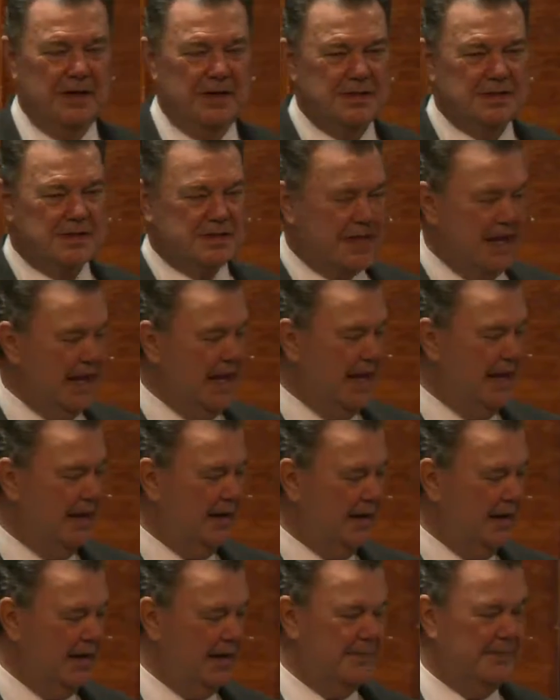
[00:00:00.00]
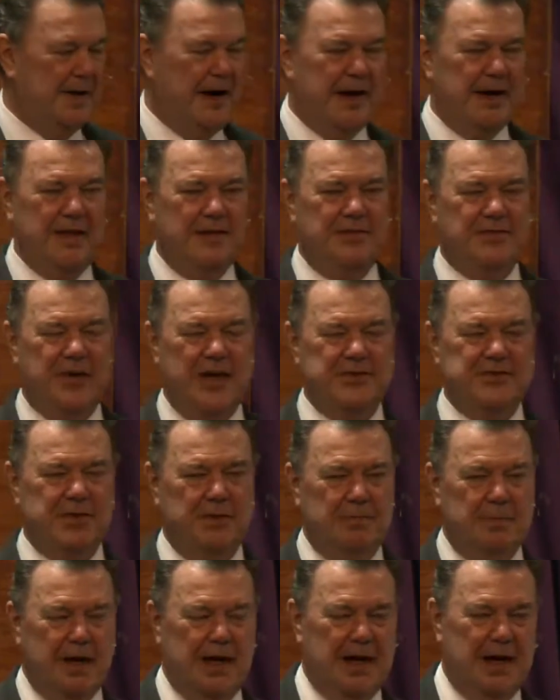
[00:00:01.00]
Seen in a body of flesh
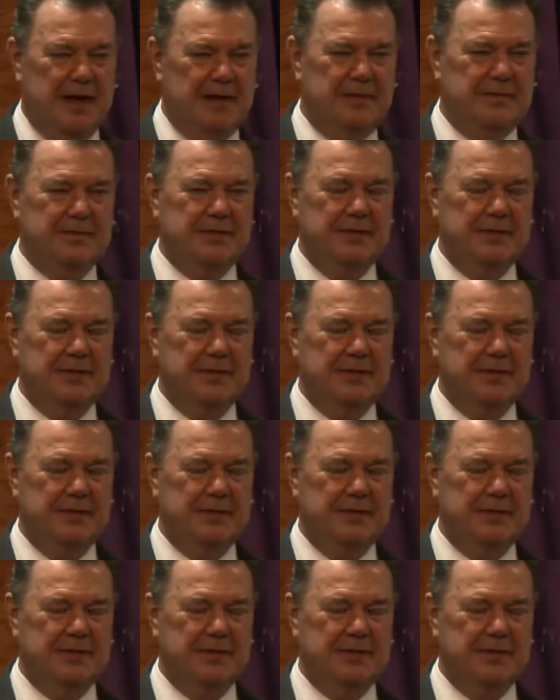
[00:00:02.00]
and blood.